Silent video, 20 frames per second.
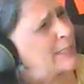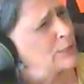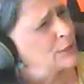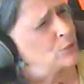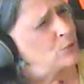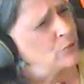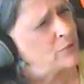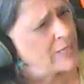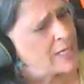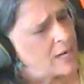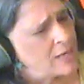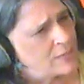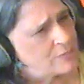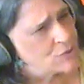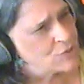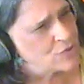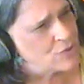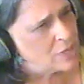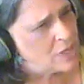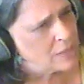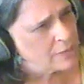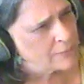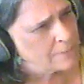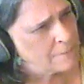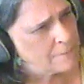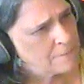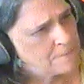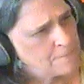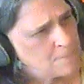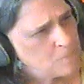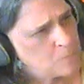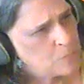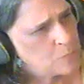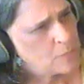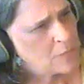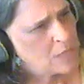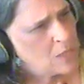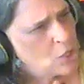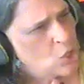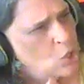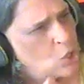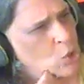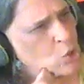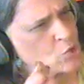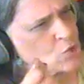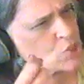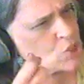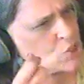like Louis Armstrong, who